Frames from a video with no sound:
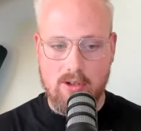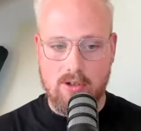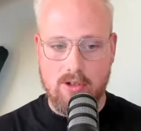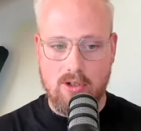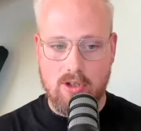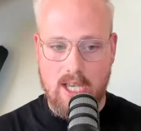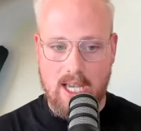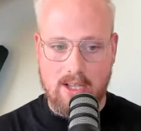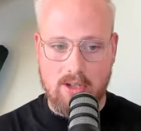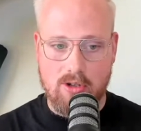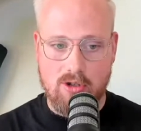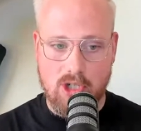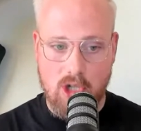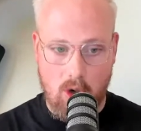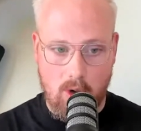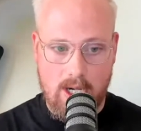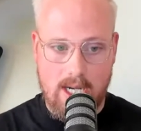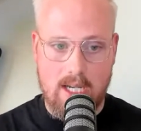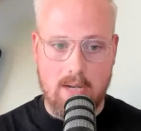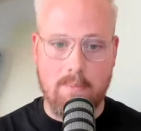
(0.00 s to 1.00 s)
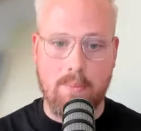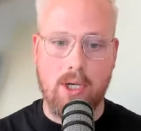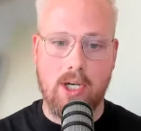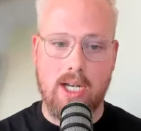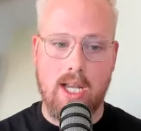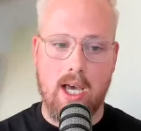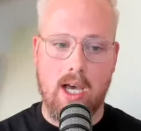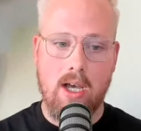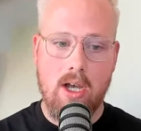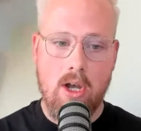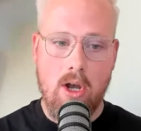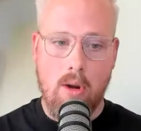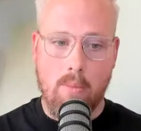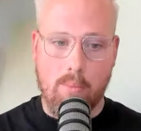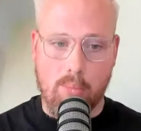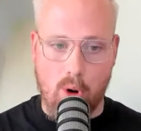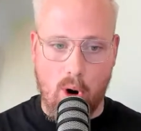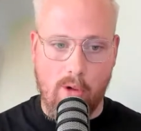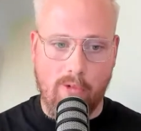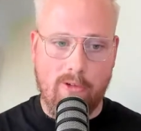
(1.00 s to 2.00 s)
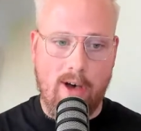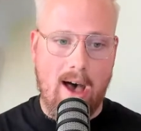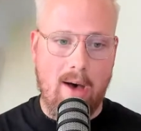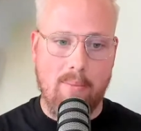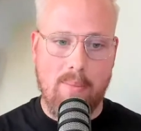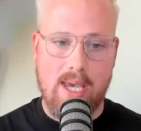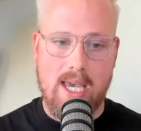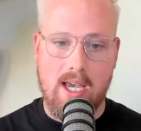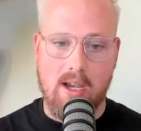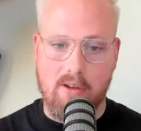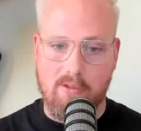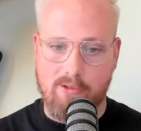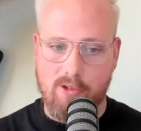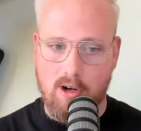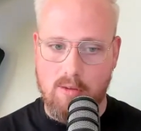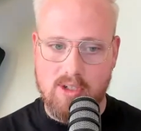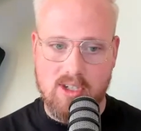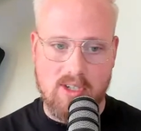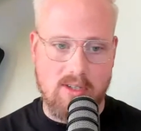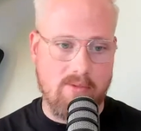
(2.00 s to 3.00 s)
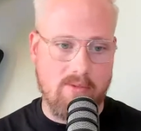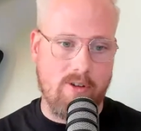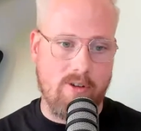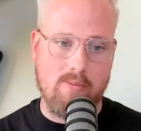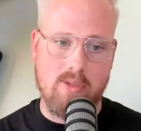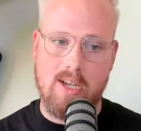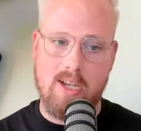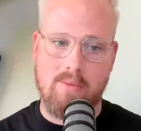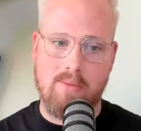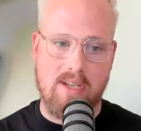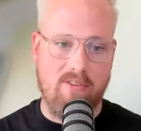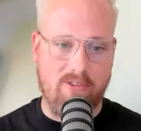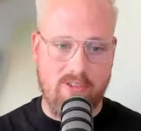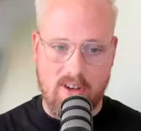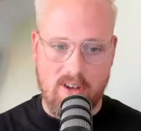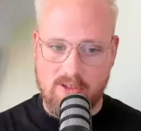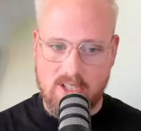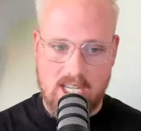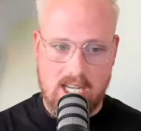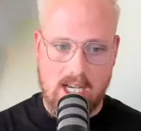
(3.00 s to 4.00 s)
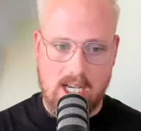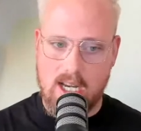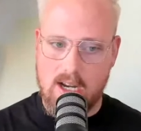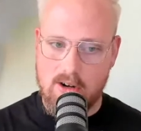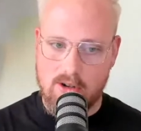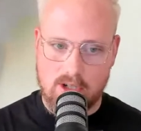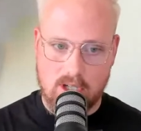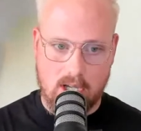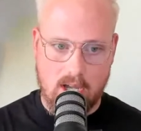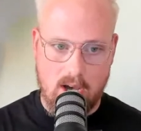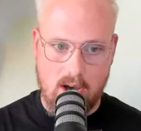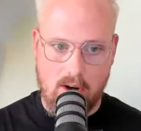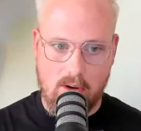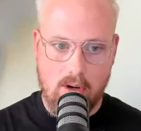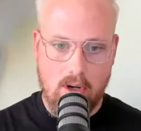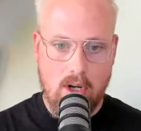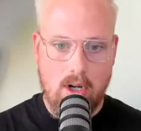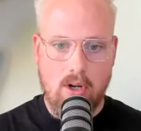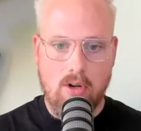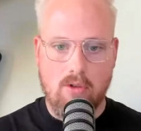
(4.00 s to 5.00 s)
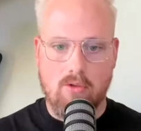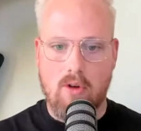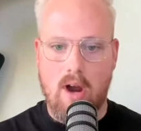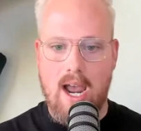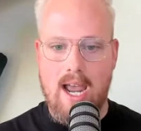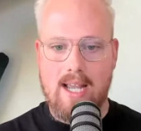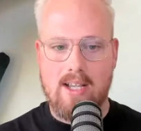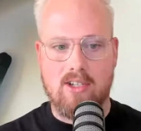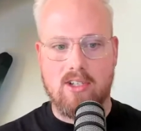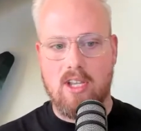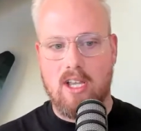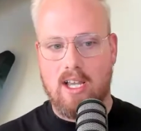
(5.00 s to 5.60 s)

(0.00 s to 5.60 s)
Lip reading: There's no need to put a profile pic from something 15 years ago, right?